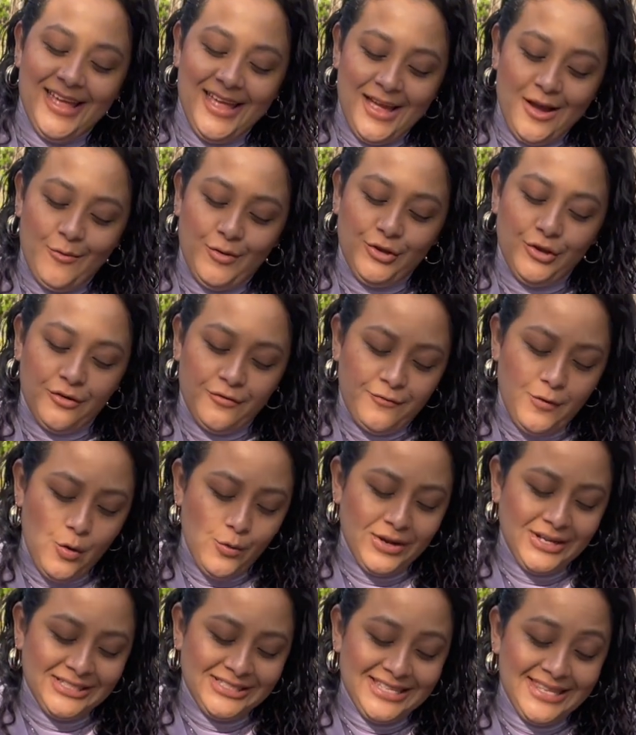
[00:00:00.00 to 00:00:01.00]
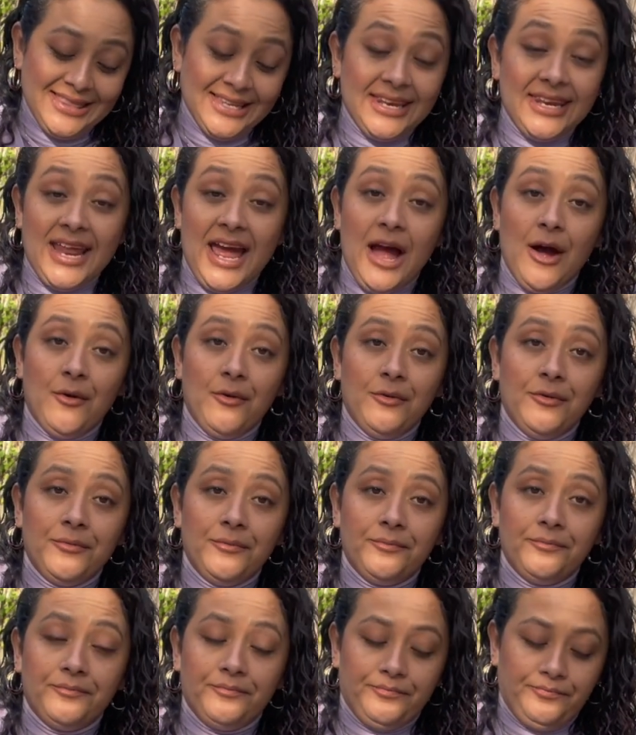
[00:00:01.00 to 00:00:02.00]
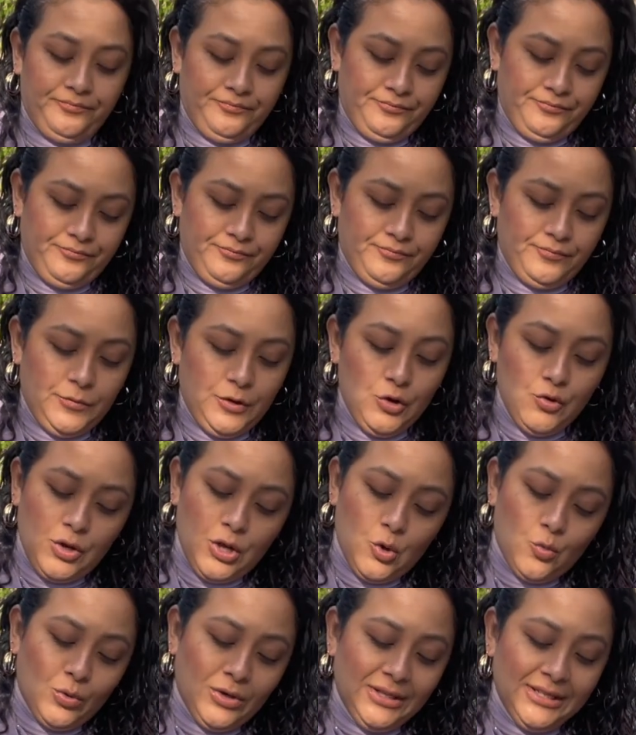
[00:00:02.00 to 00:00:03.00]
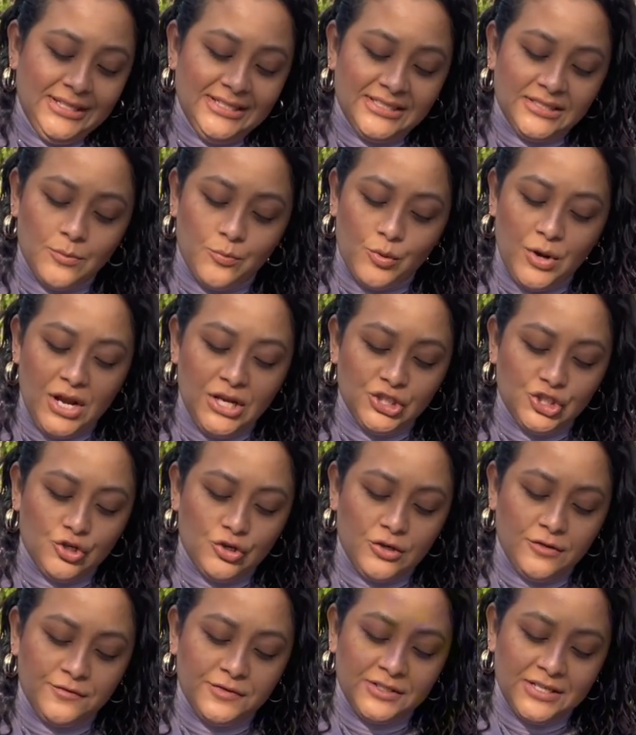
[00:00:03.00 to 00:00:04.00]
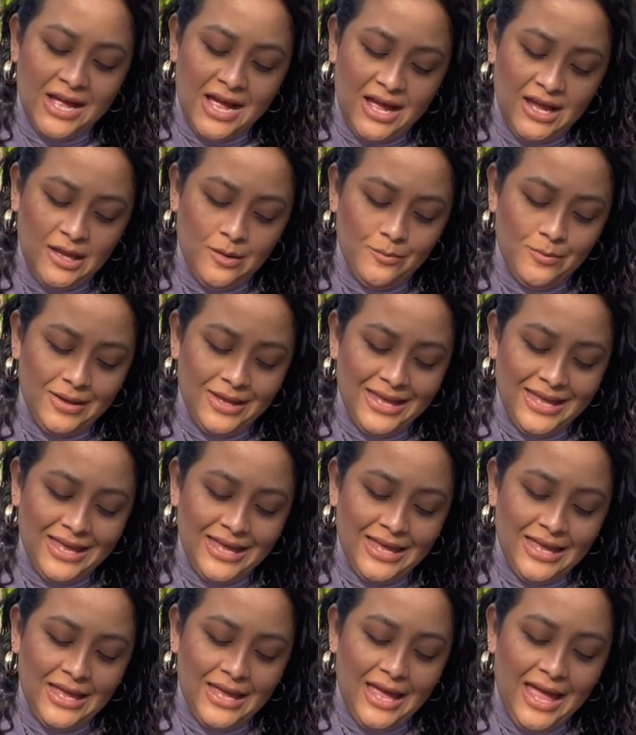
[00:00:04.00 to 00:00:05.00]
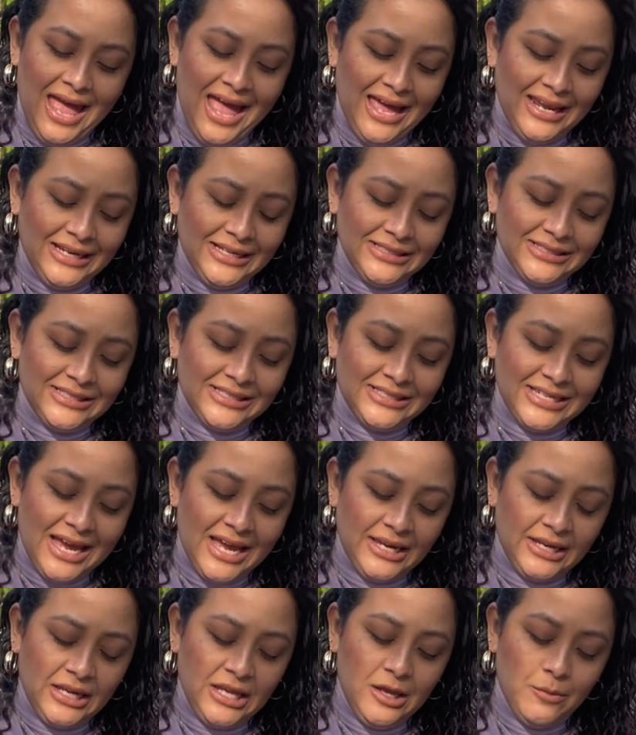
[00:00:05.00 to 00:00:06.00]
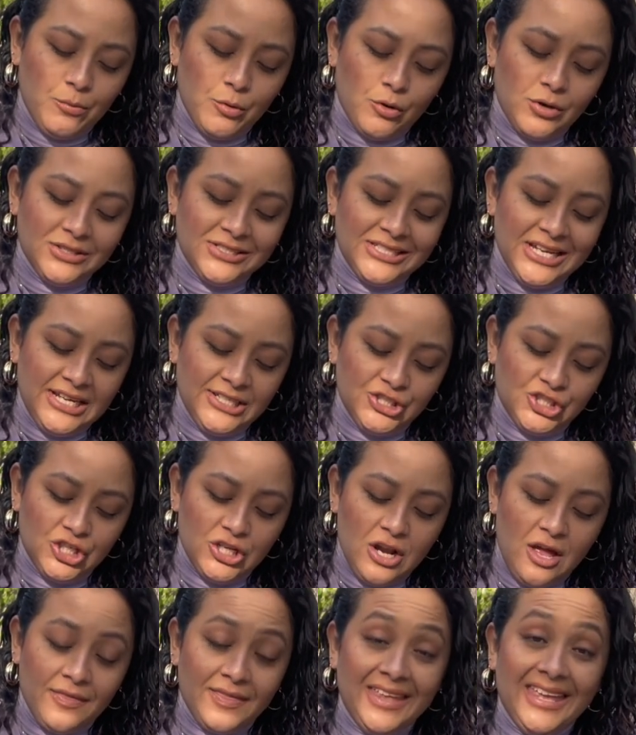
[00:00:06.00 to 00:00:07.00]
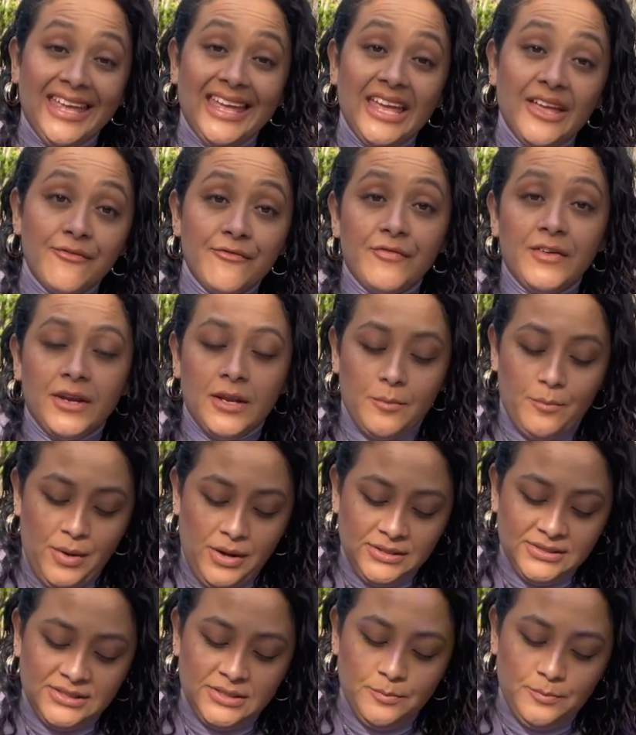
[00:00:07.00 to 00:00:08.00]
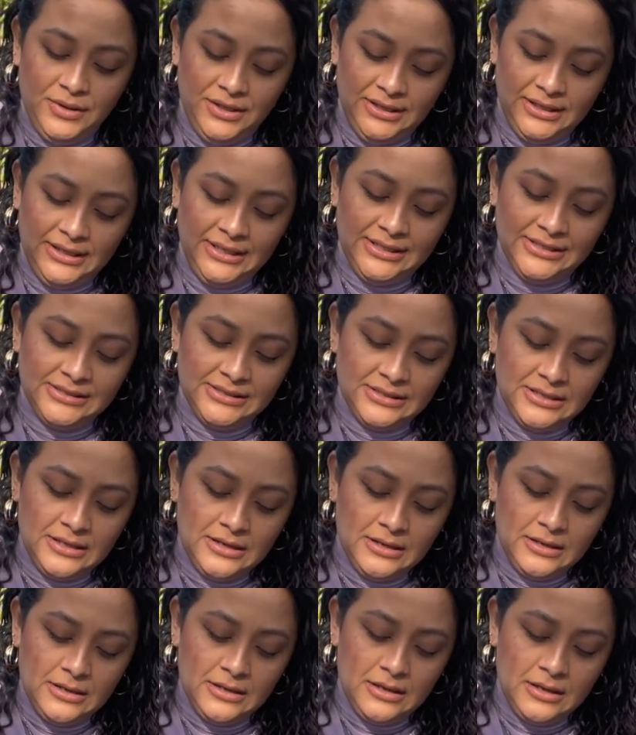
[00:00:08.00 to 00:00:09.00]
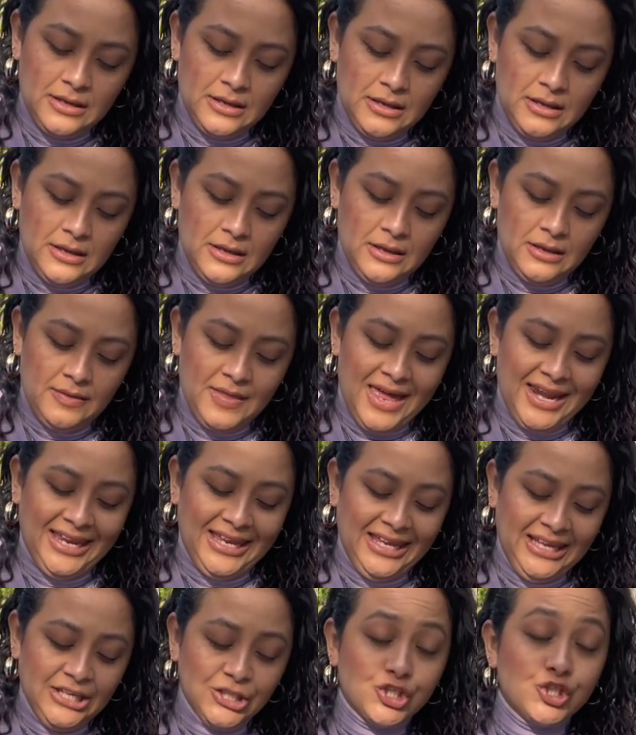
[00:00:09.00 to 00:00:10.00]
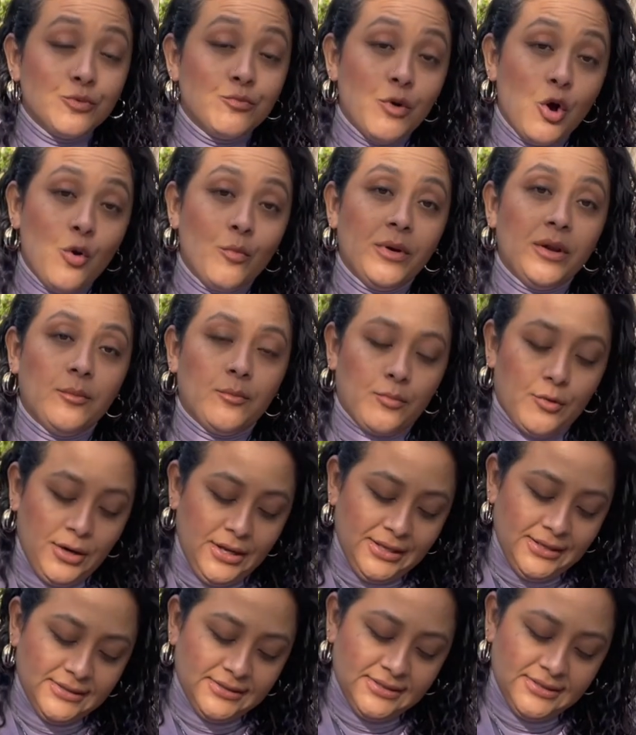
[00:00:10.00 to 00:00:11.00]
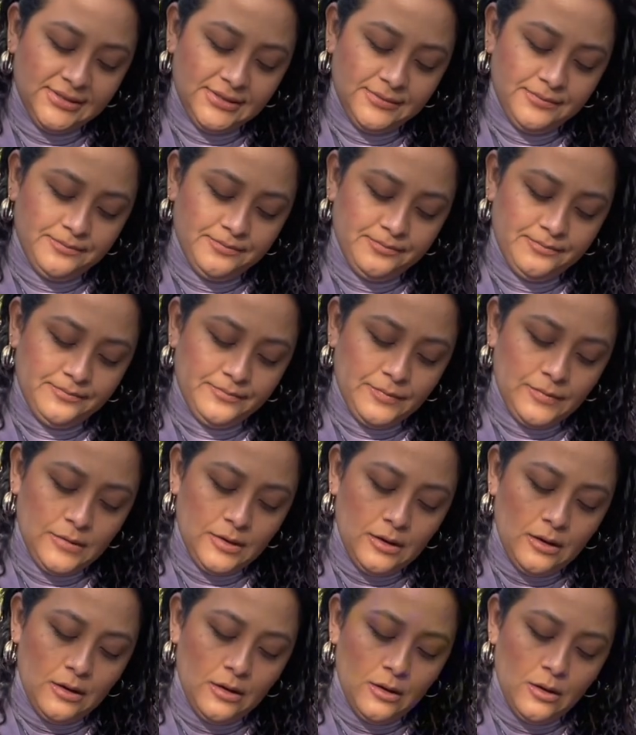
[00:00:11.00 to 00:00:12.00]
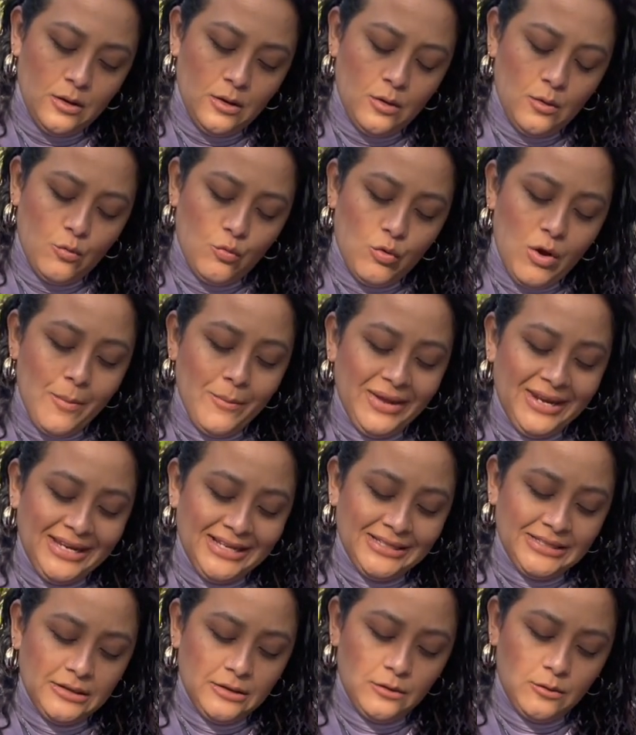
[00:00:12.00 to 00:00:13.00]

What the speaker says: When you're focused in the now, you can release the pressure of time and instead keep your attention on the infinite possibilities that each moment brings. Reminiscent